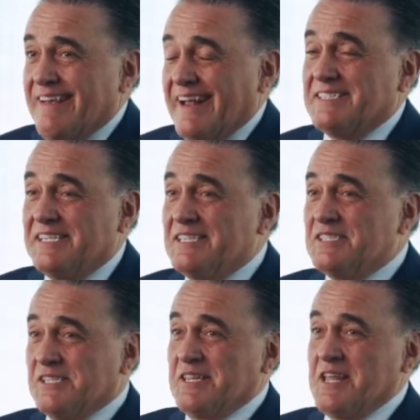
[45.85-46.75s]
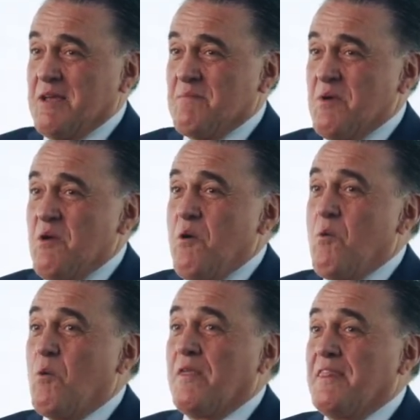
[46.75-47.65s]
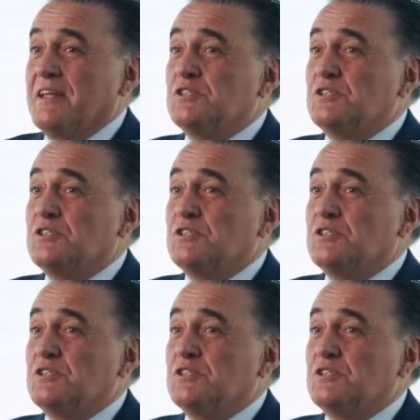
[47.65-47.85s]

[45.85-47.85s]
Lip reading: and teaching them what they